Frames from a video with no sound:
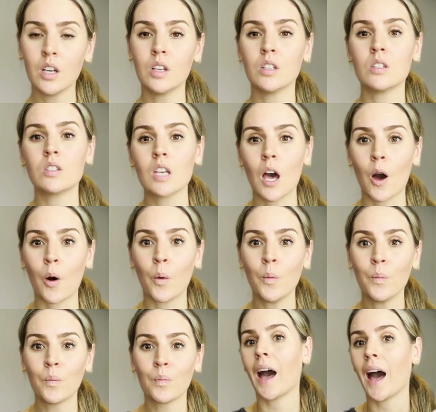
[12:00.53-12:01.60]

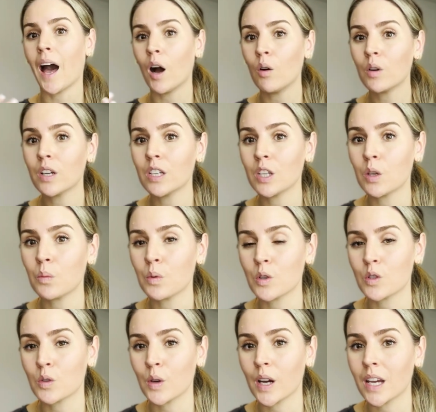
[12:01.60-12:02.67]
So how can you
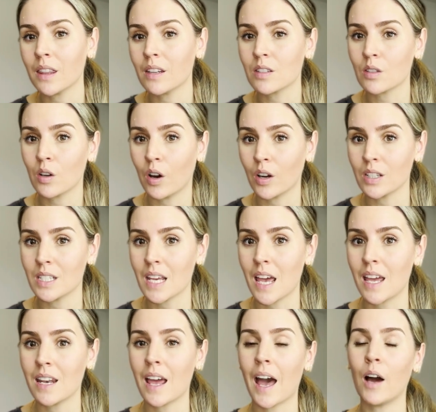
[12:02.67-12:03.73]
portray this
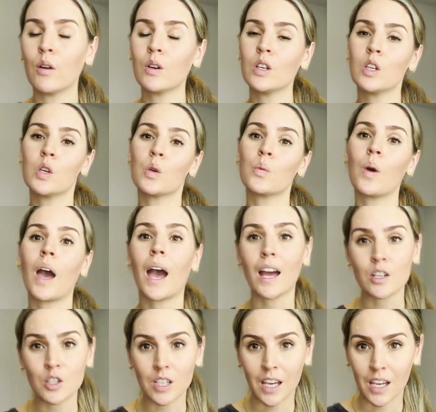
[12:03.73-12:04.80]
content? How can you
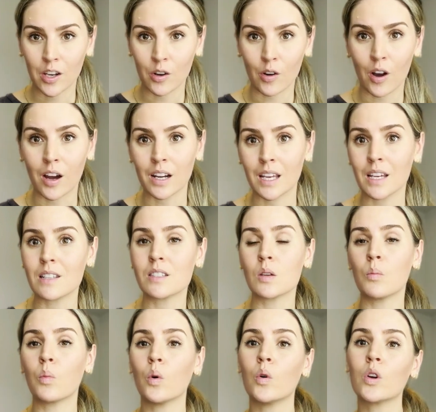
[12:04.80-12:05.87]
educate your audience
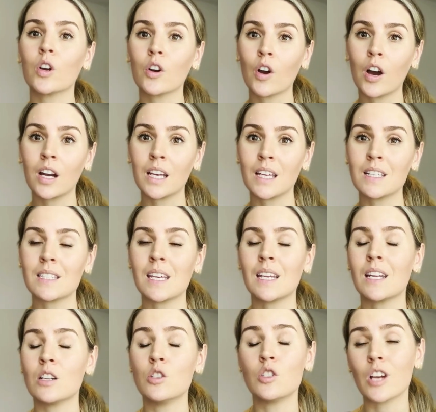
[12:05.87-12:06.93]
and pull your audience in
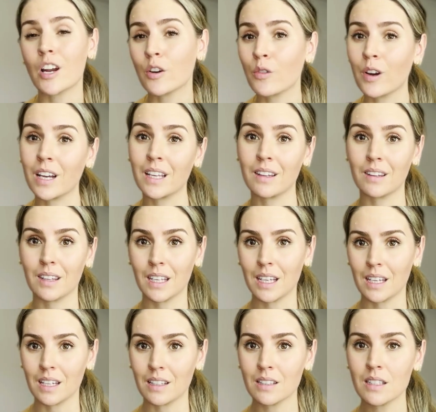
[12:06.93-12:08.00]
and generate
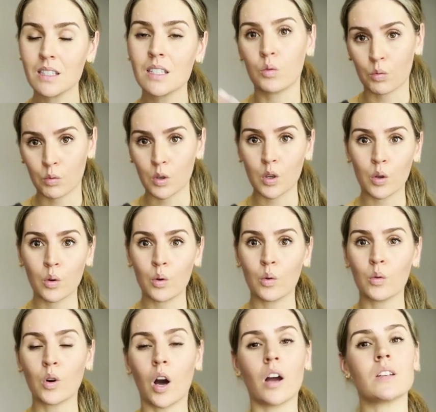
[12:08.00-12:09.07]
leads
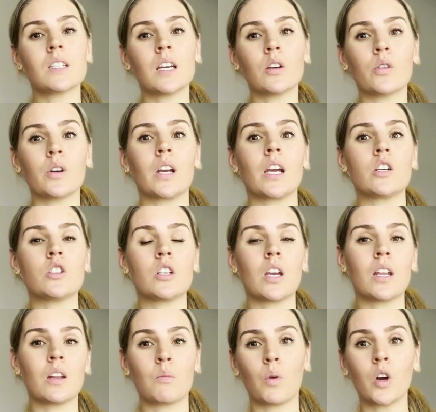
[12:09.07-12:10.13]
through content creation
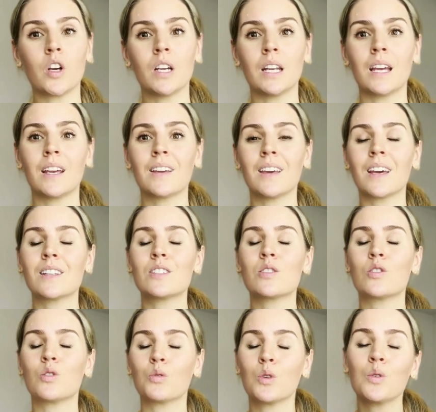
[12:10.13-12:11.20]
and marketing? It's
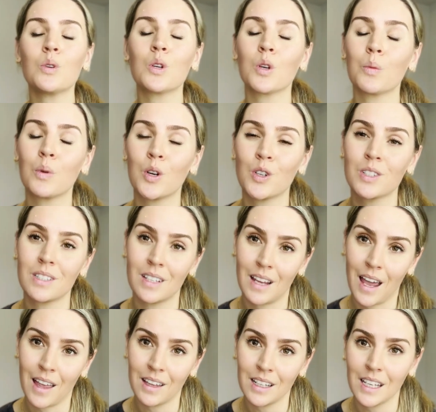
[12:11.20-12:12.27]
through your personality,